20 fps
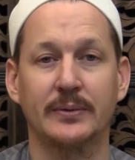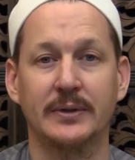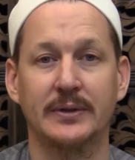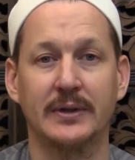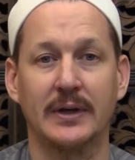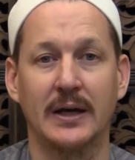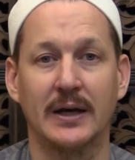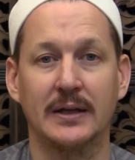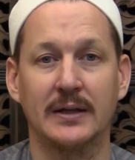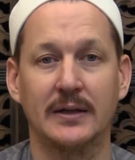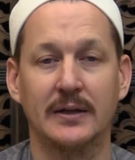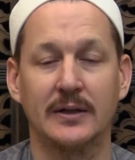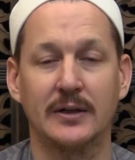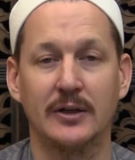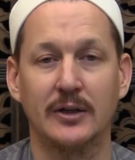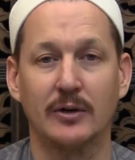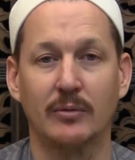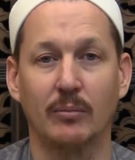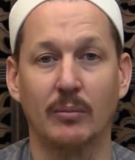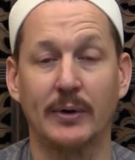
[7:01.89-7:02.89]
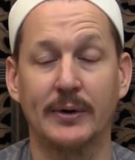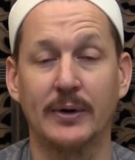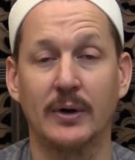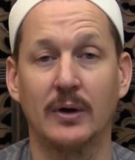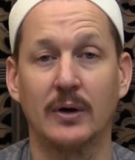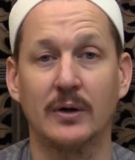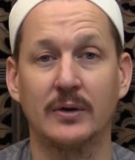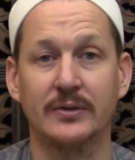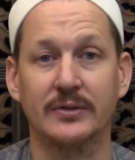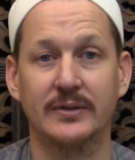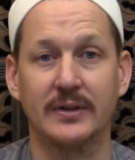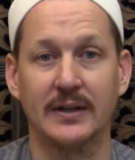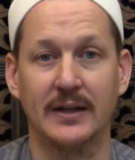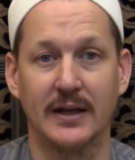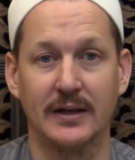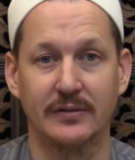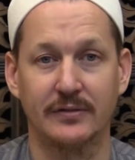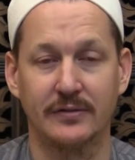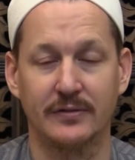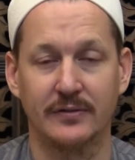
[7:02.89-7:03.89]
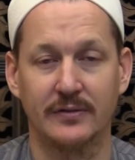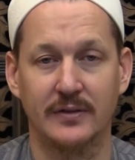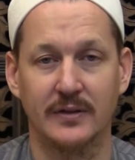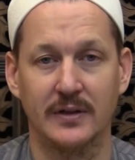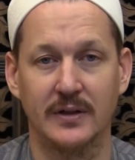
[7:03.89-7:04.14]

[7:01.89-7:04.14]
wa ta'ala bring our hearts to life